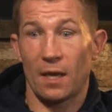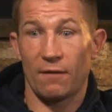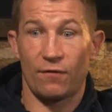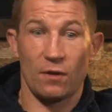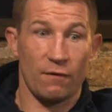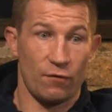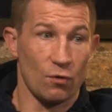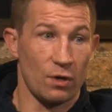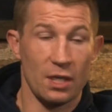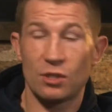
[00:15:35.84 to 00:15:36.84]
if, if you
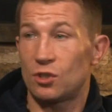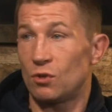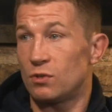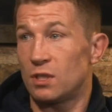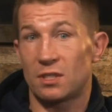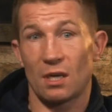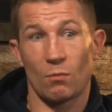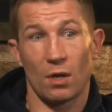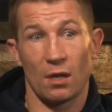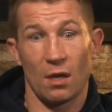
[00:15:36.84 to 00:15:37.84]
were in his shoes, he's saying,
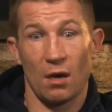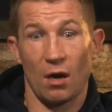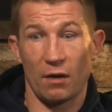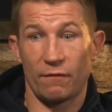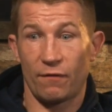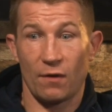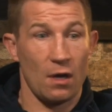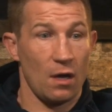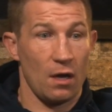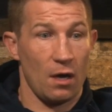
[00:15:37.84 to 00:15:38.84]
well, I've...
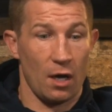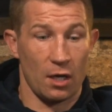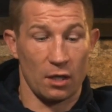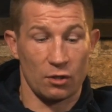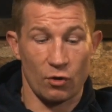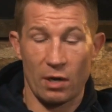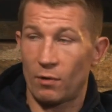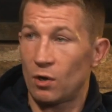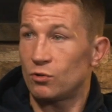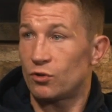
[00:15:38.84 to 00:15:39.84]
I got Graham
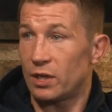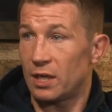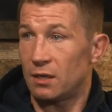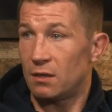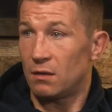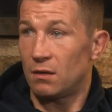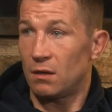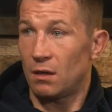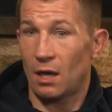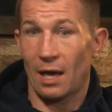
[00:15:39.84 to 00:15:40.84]
Rowntree in
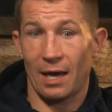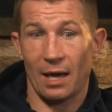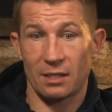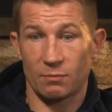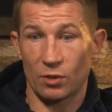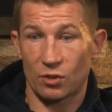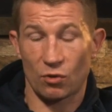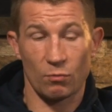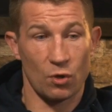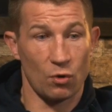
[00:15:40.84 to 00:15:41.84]
uh, as my
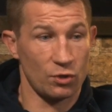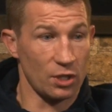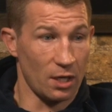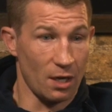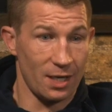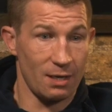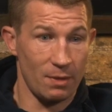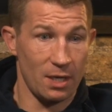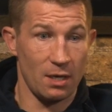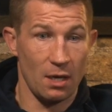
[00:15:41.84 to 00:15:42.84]
scrum coach. I got him
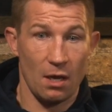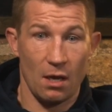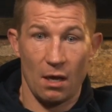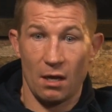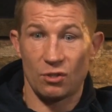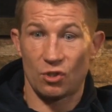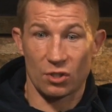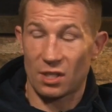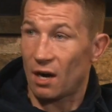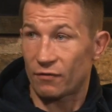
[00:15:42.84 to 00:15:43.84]
in
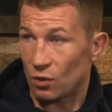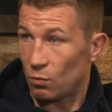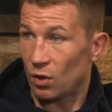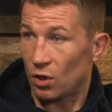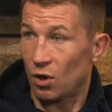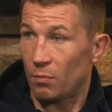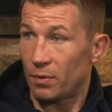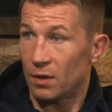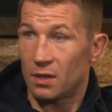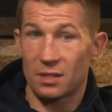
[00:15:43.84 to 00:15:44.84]
just after the World Cup.
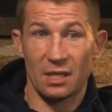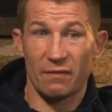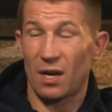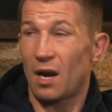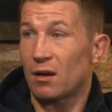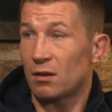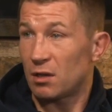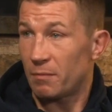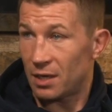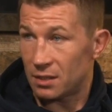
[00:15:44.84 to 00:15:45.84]
Stephen Larkin
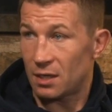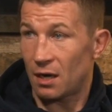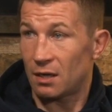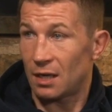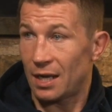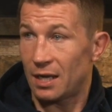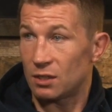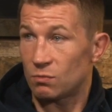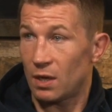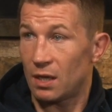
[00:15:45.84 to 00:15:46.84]
came in and started late
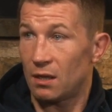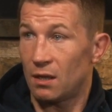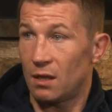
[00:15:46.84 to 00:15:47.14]
as well.